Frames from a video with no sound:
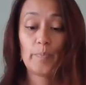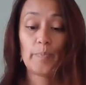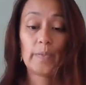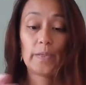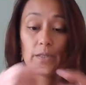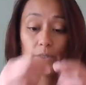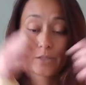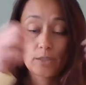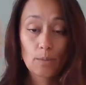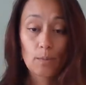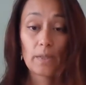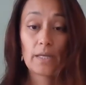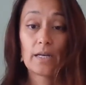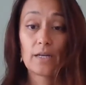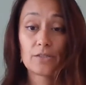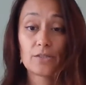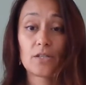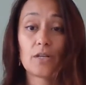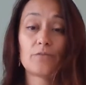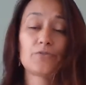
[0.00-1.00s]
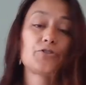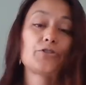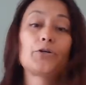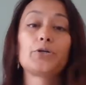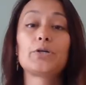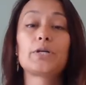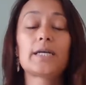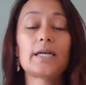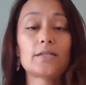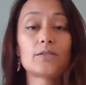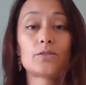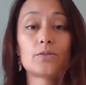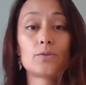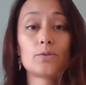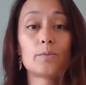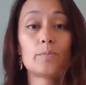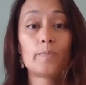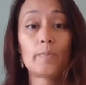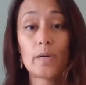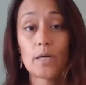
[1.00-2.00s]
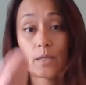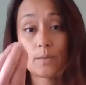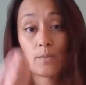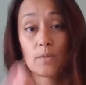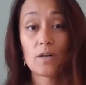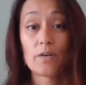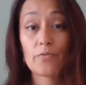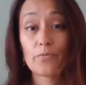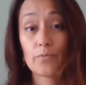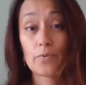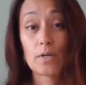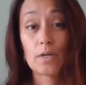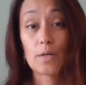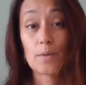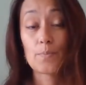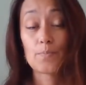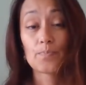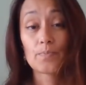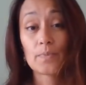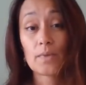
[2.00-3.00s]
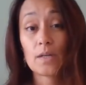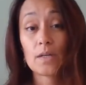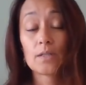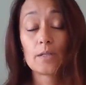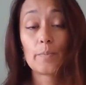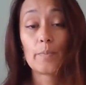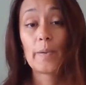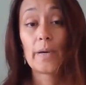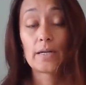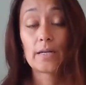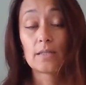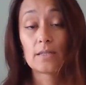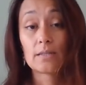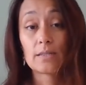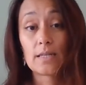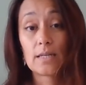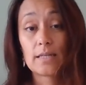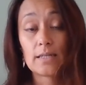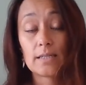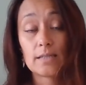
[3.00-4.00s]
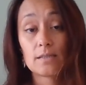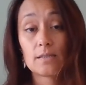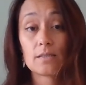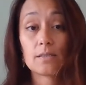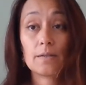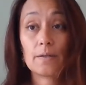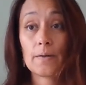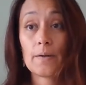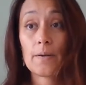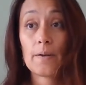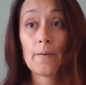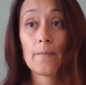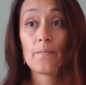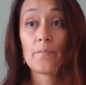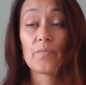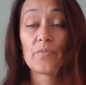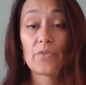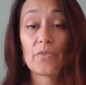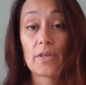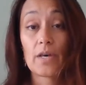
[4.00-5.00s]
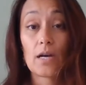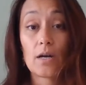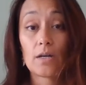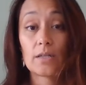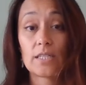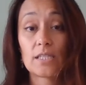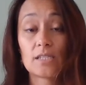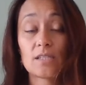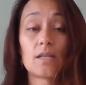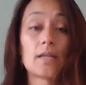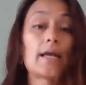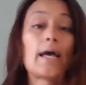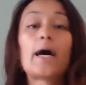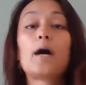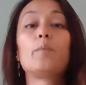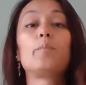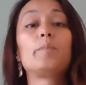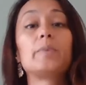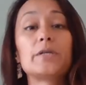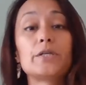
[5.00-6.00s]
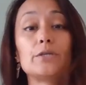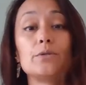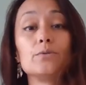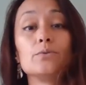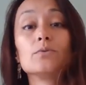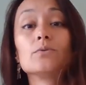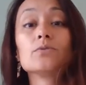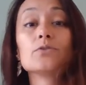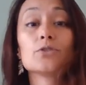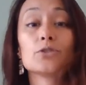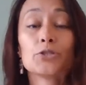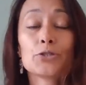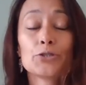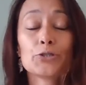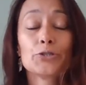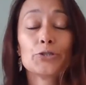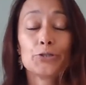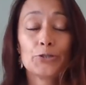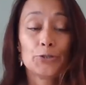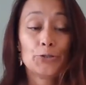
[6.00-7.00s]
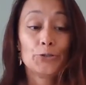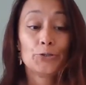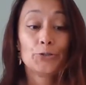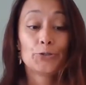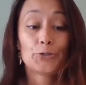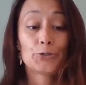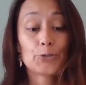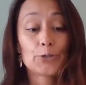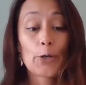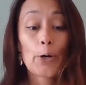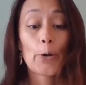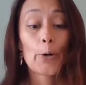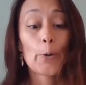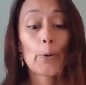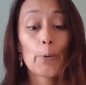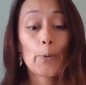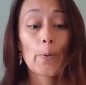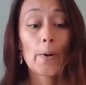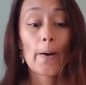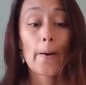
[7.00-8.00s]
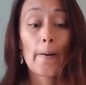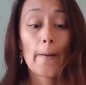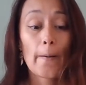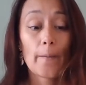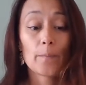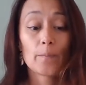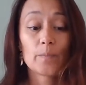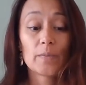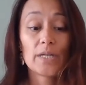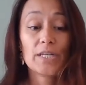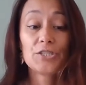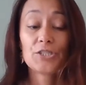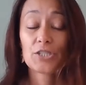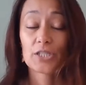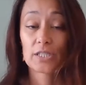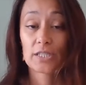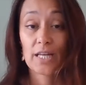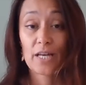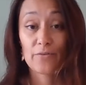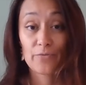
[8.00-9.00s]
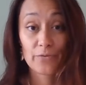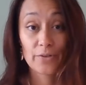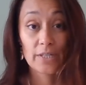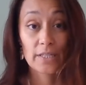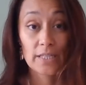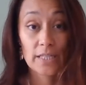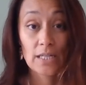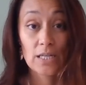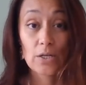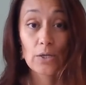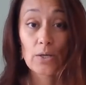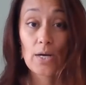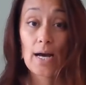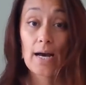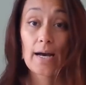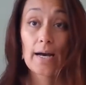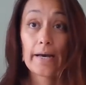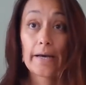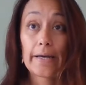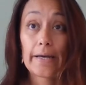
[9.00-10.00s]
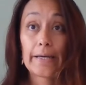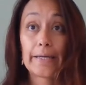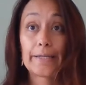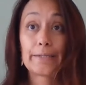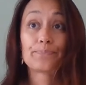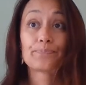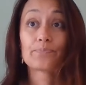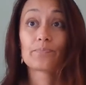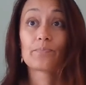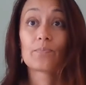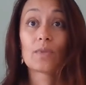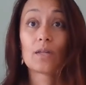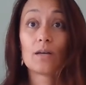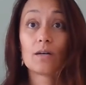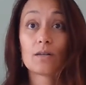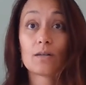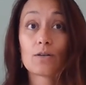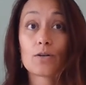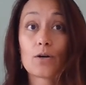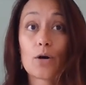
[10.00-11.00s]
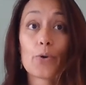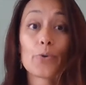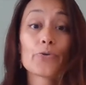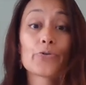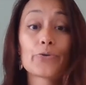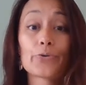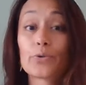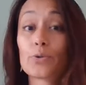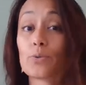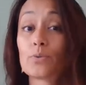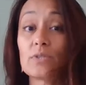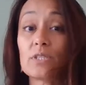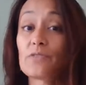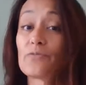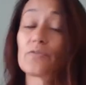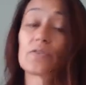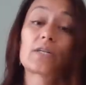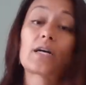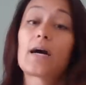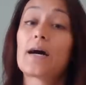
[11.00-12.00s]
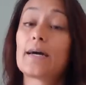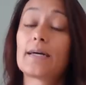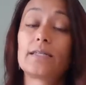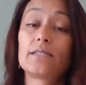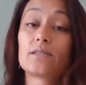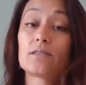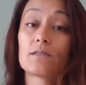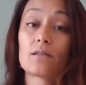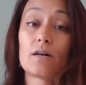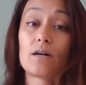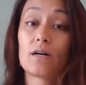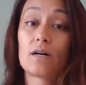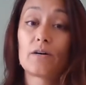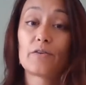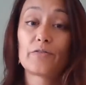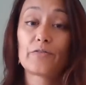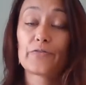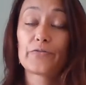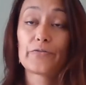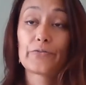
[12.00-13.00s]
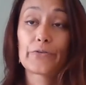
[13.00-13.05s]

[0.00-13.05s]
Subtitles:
peel some layers off so you get to the bottom of the pattern that is there that's not helping you. So each and every year, I go through different kinds of